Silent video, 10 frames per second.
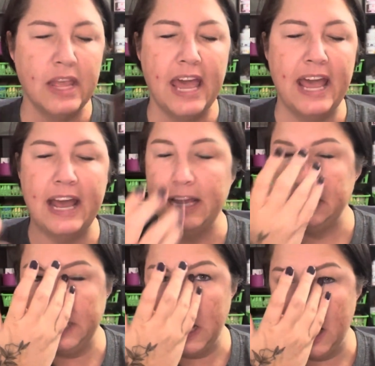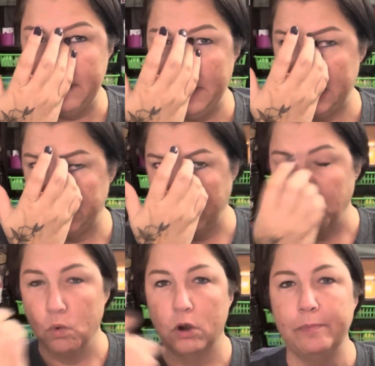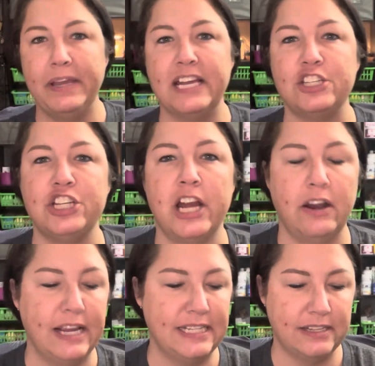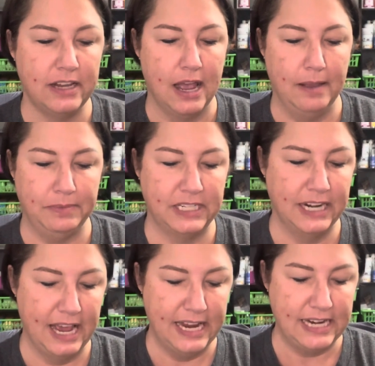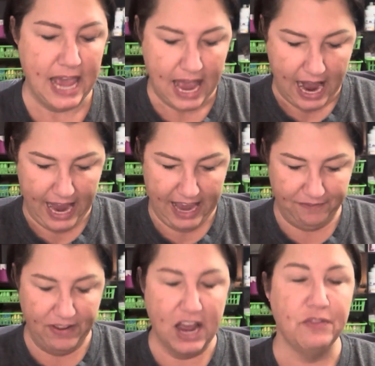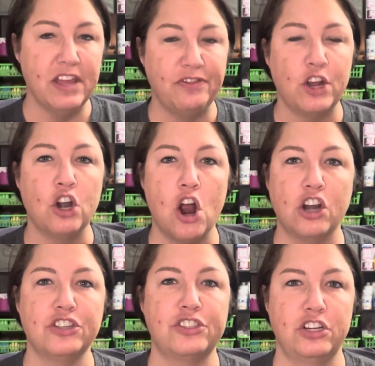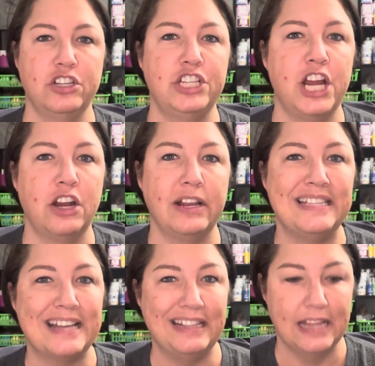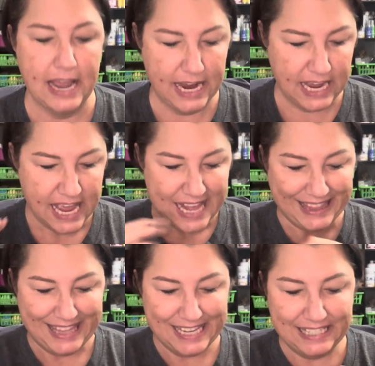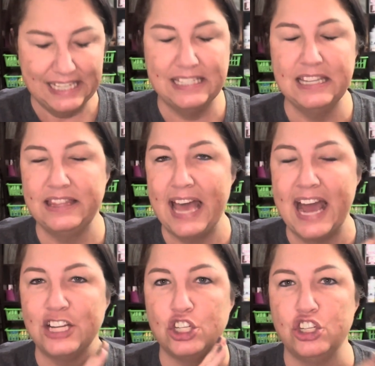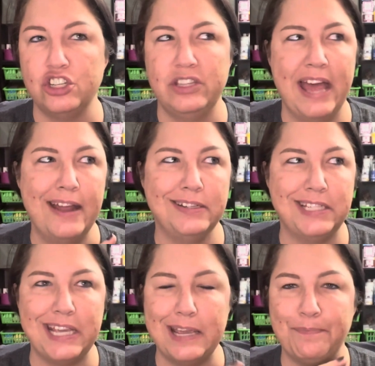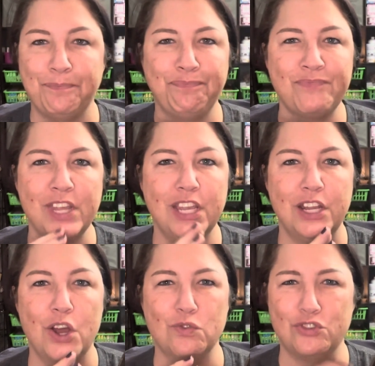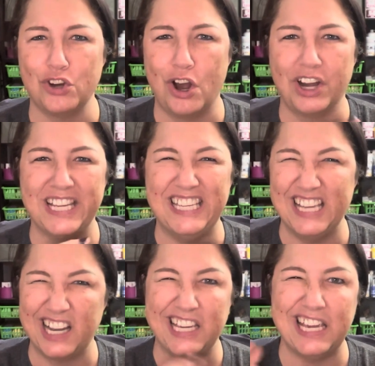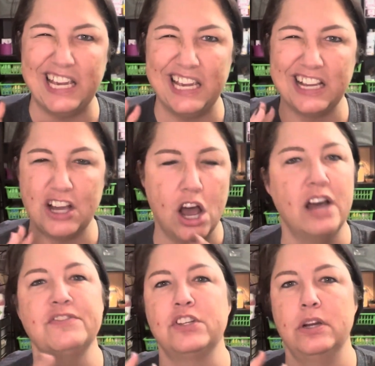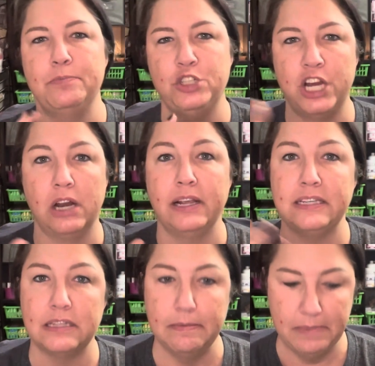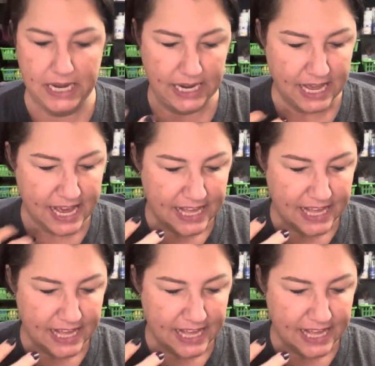And I'm actually warming a cherry tonight. I have found that there are certain cherries I like. This isn't that deep, you know, dark, yucky cough syrup cherry to me.